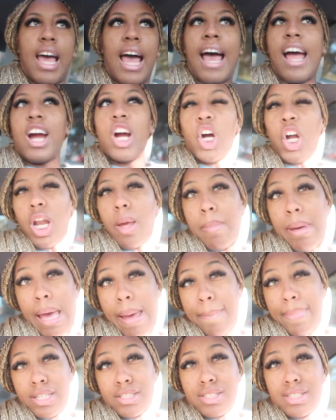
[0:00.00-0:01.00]
I heard only
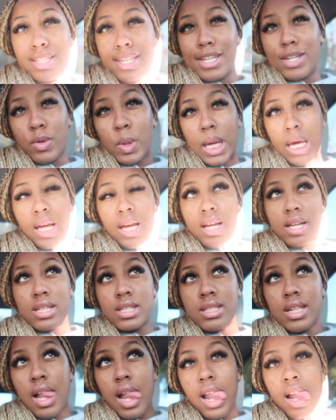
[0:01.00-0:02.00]
bad bitches can
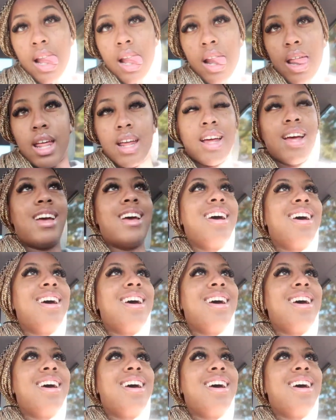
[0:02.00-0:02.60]
do